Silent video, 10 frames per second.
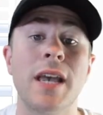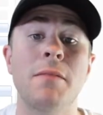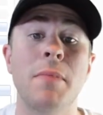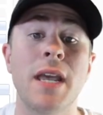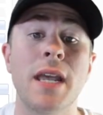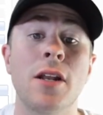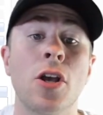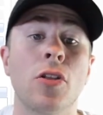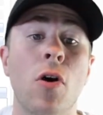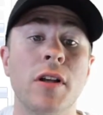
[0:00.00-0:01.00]
and made
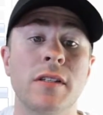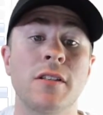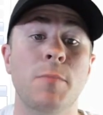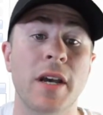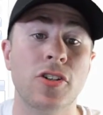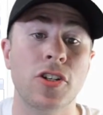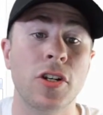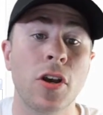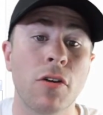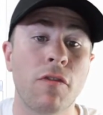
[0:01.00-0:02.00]
loss
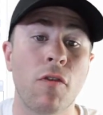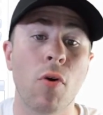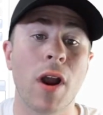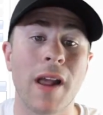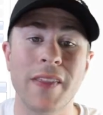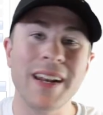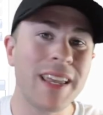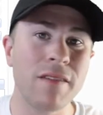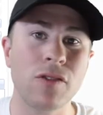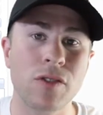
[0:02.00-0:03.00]
inspection for, and then
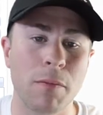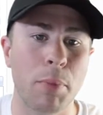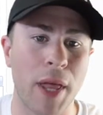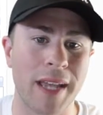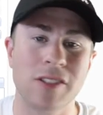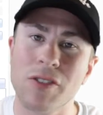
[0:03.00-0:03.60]
it gives you some blanks.